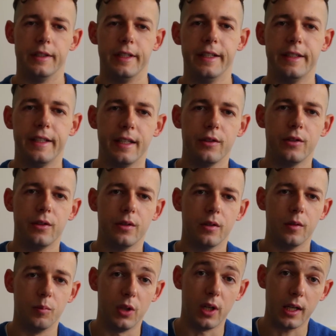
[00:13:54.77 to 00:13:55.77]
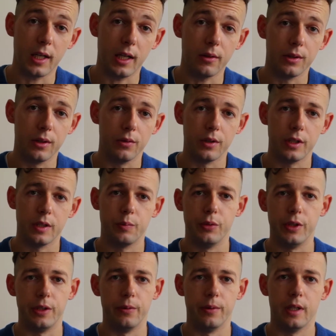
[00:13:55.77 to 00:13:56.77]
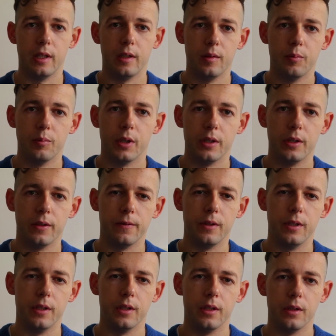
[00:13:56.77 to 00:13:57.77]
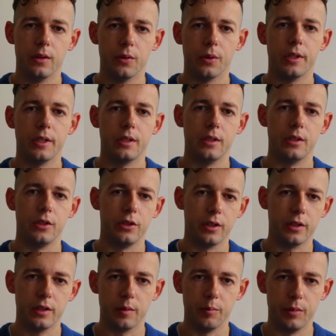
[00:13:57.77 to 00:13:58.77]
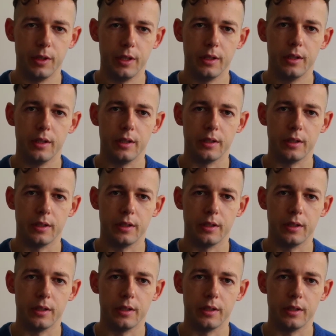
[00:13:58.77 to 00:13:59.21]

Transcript: They tend to block out the noise pretty well, but if the noise is just a bit,